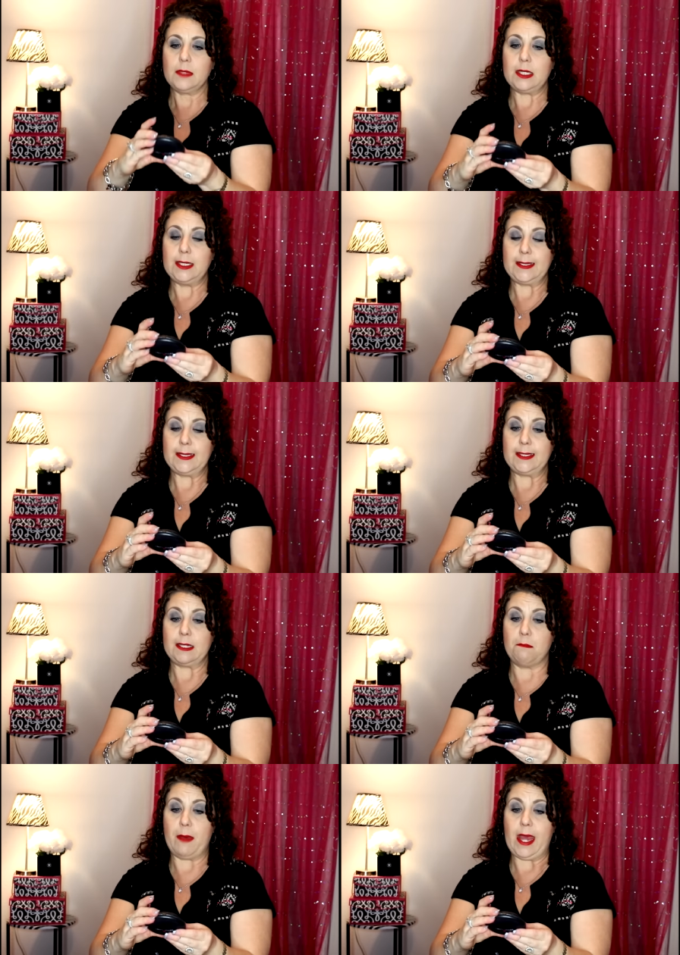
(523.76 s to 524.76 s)
This is
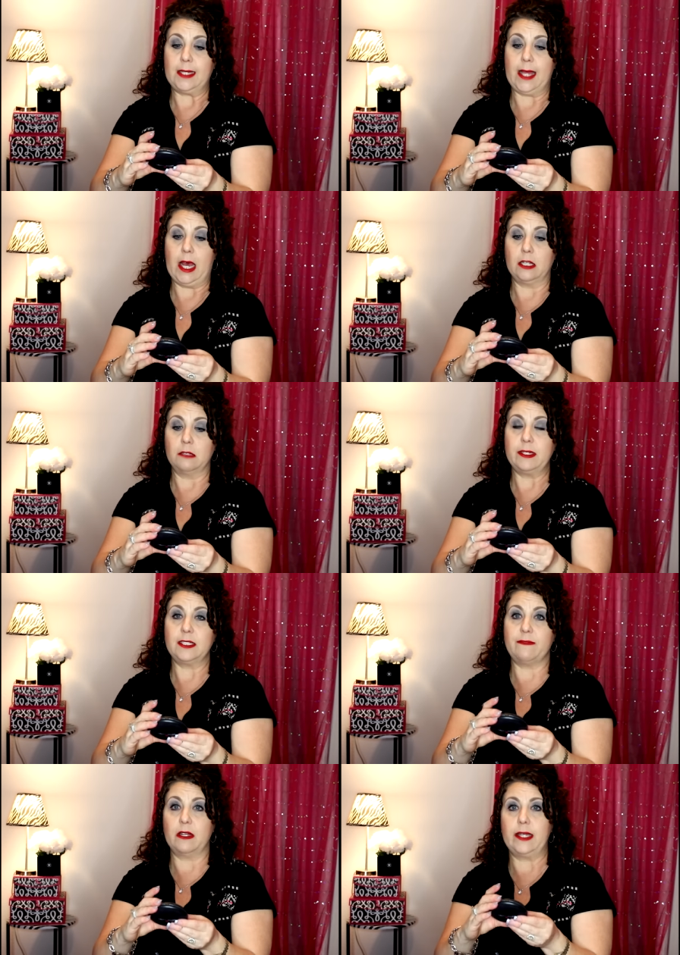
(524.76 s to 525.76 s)
the Baked
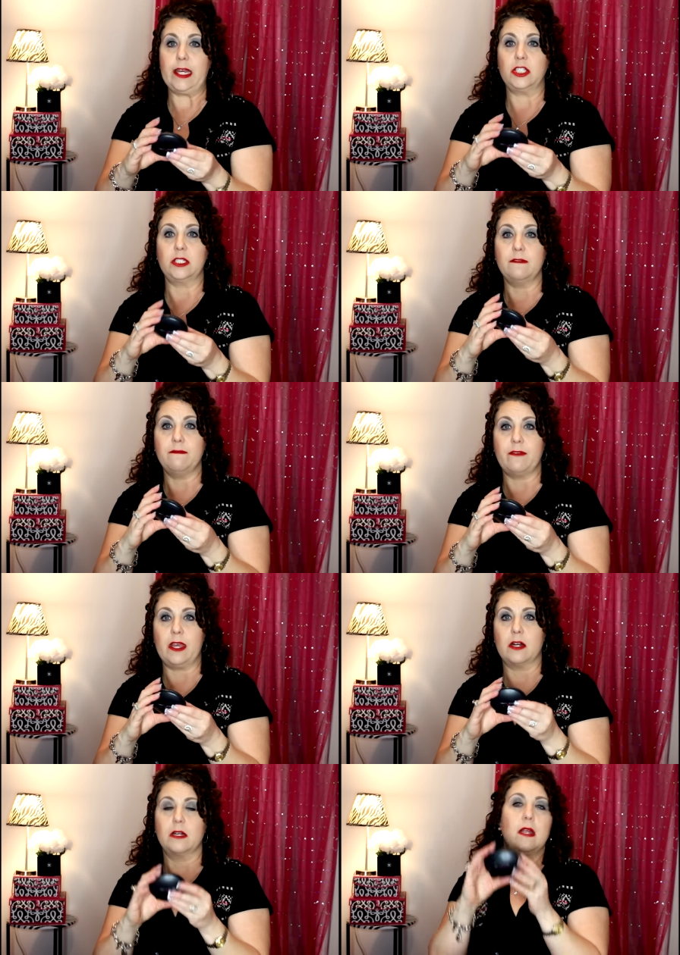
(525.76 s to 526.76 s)
Elements Foundation and
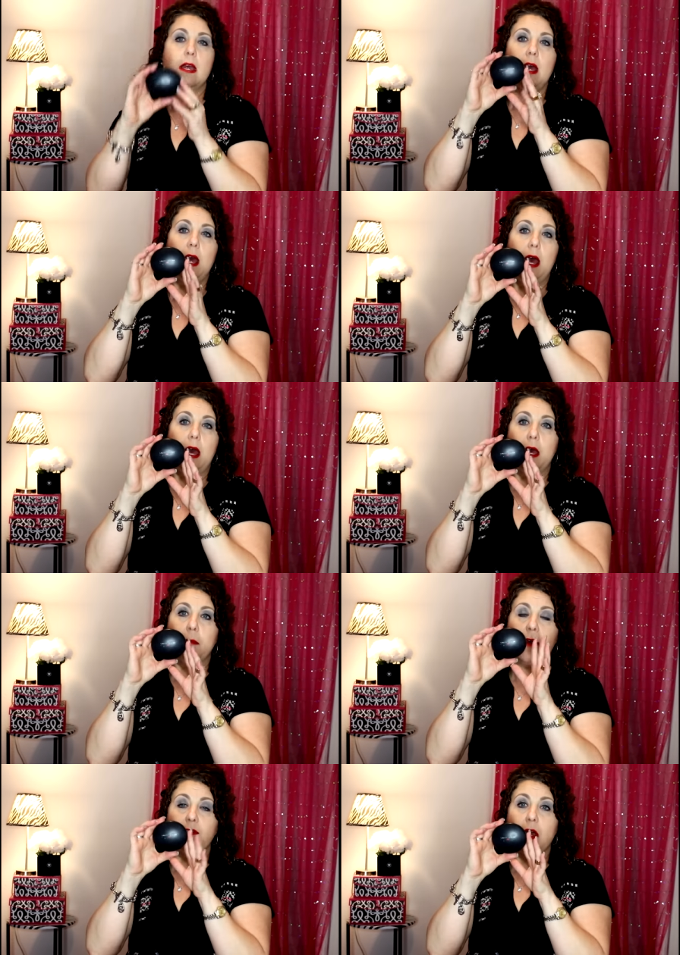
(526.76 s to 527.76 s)
Fair. Um,
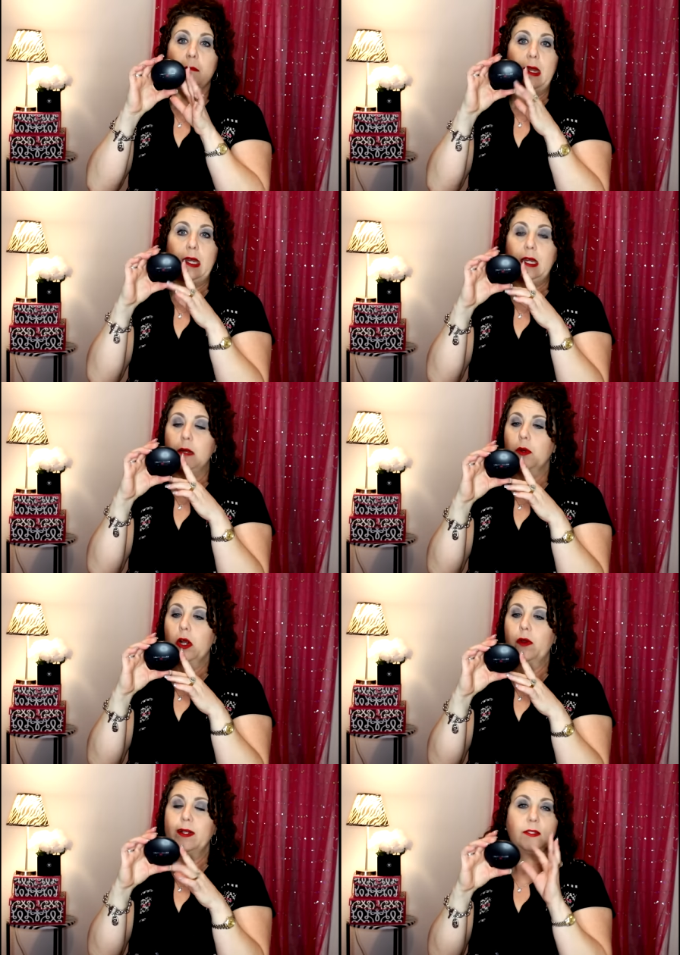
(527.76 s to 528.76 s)
I have not made any
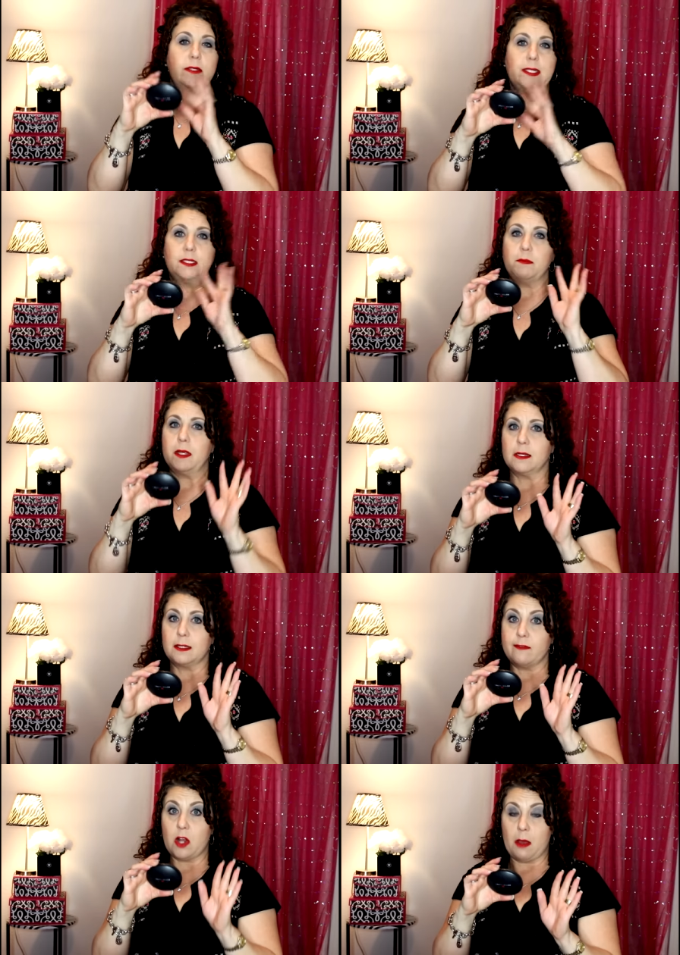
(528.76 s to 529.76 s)
progress on this because
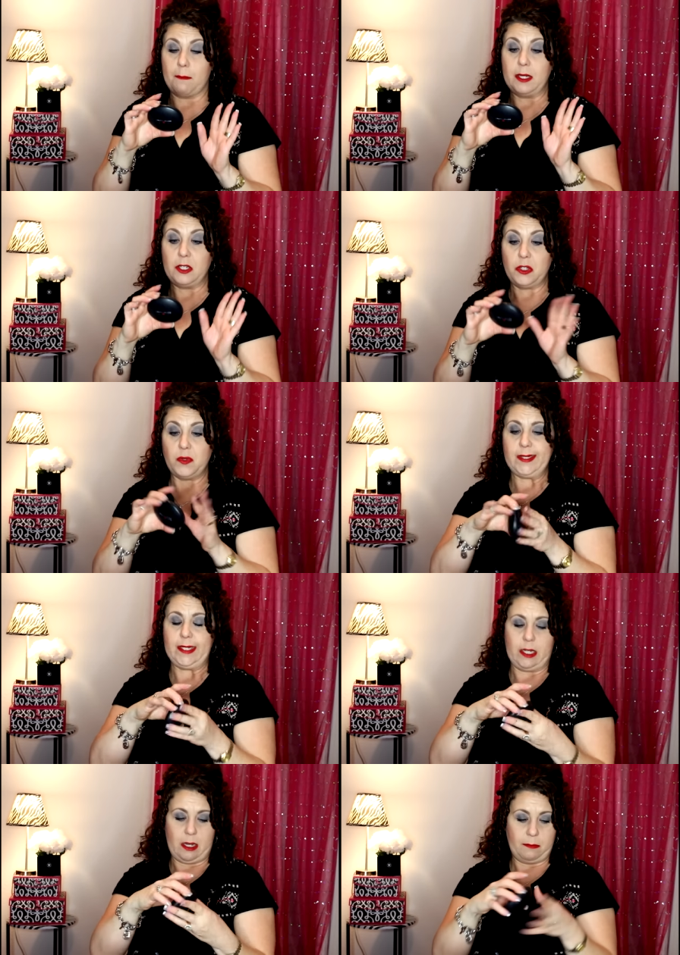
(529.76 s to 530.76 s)
I've not been
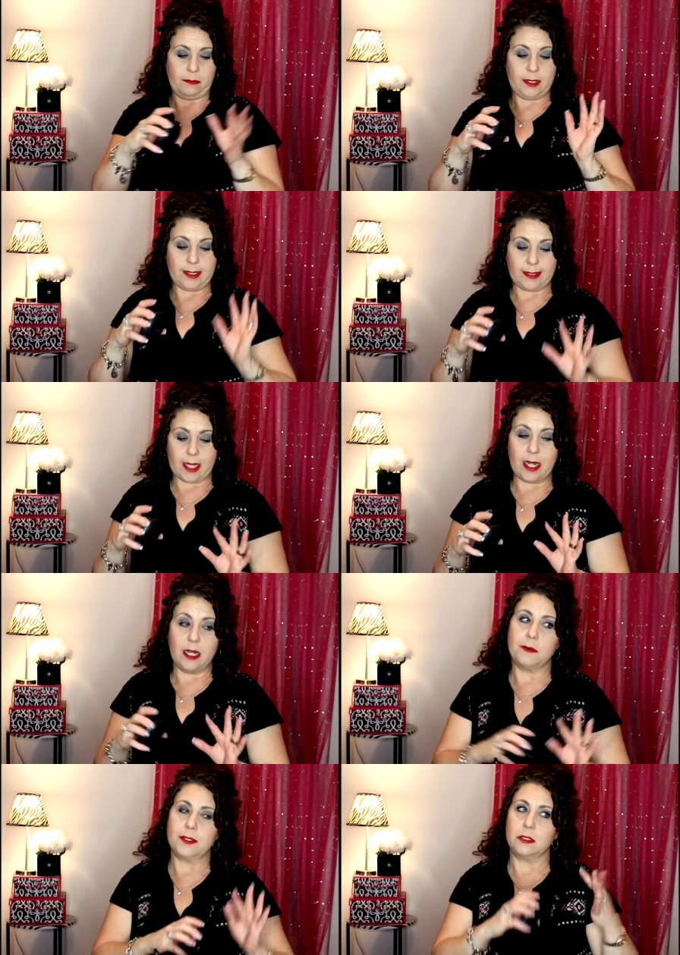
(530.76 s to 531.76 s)
using it. I
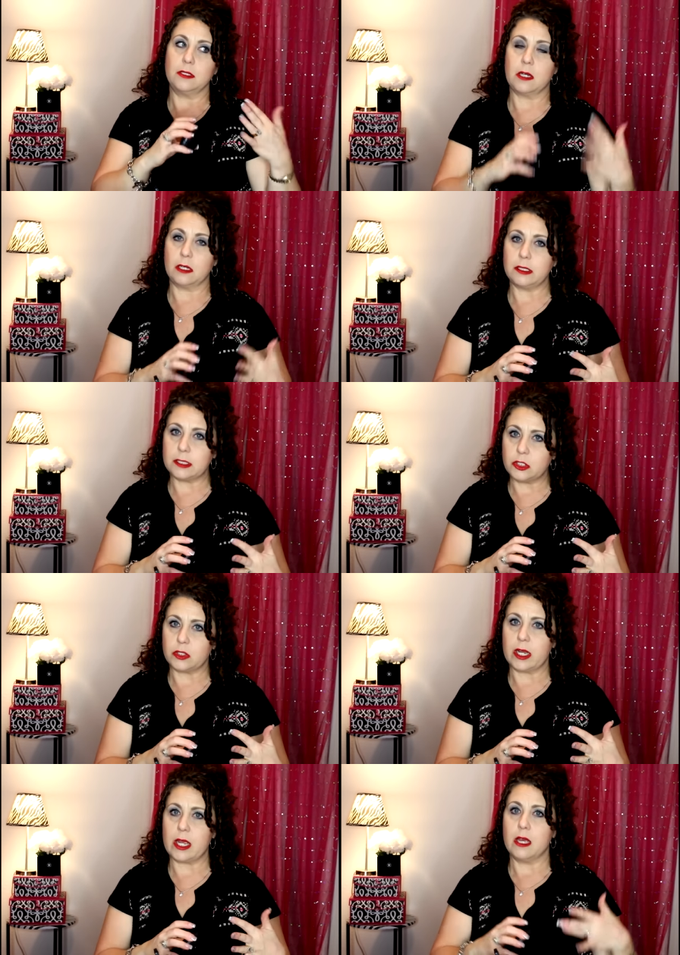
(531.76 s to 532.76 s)
decided I was going to
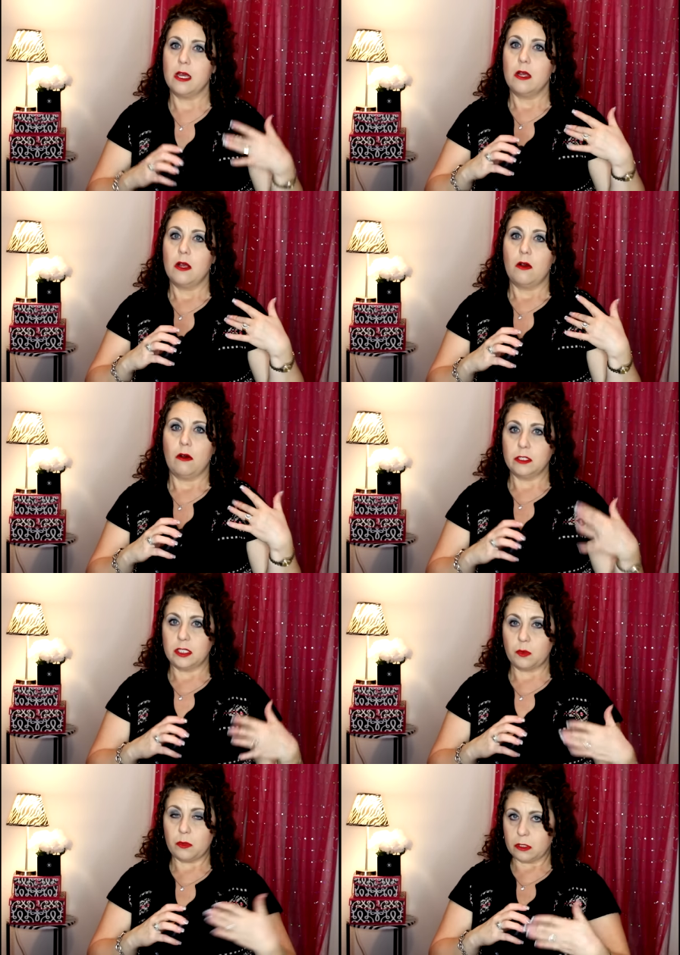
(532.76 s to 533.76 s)
concentrate on
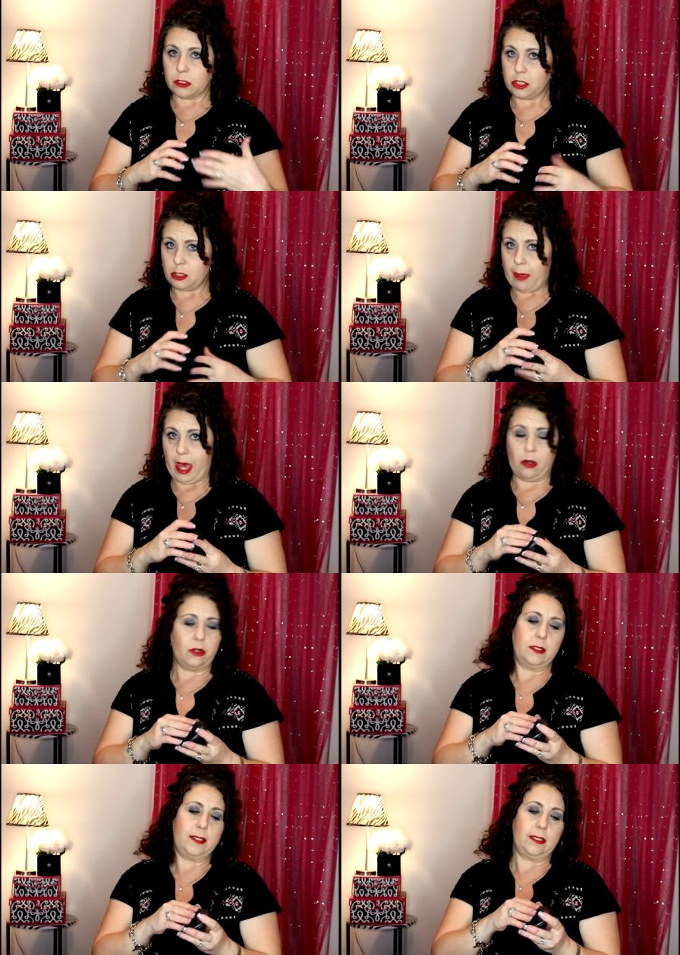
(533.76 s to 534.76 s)
just one or two
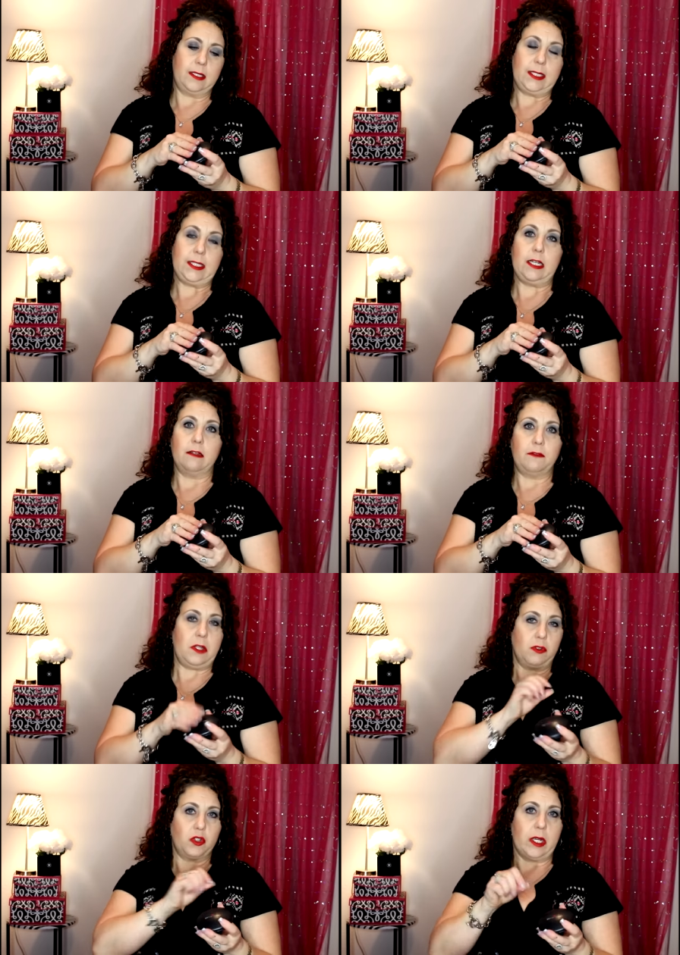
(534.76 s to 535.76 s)
powders instead of,
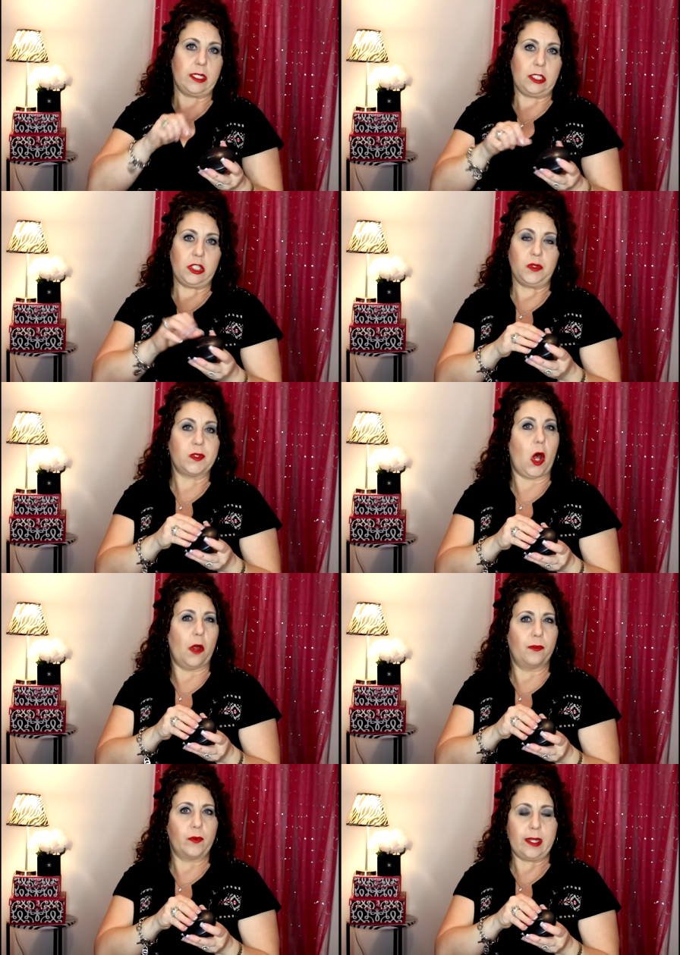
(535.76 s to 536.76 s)
you know, trying to use
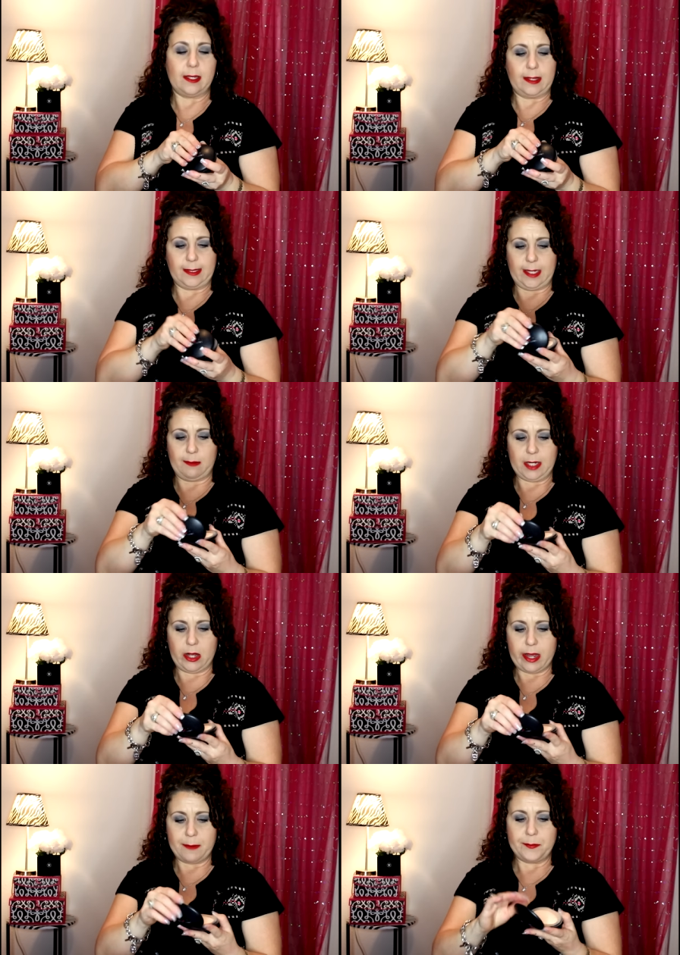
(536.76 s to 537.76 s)
all three at the same
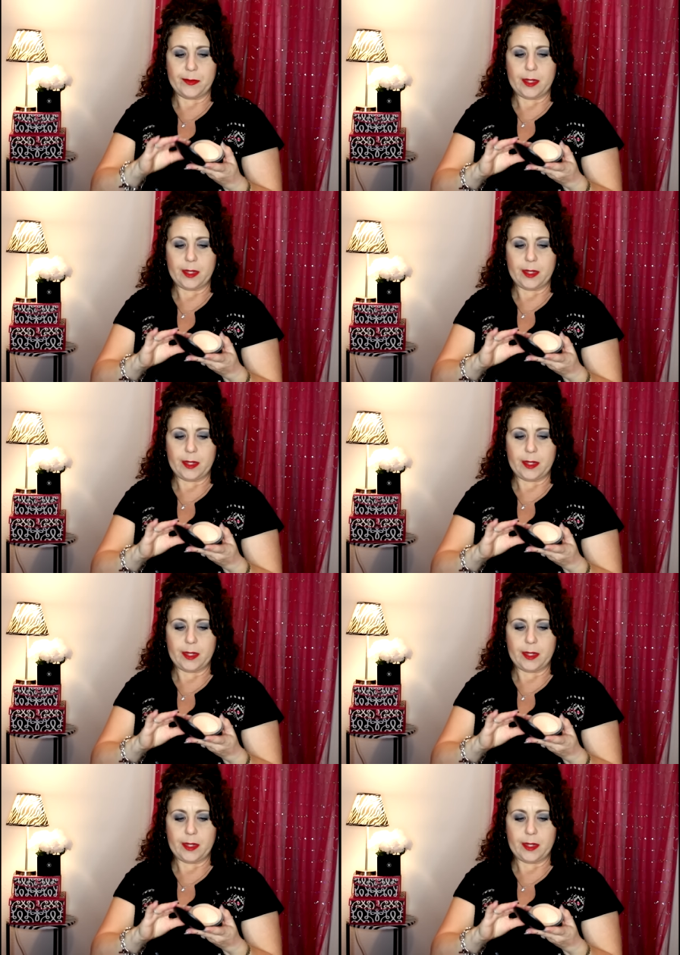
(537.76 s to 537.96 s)
time.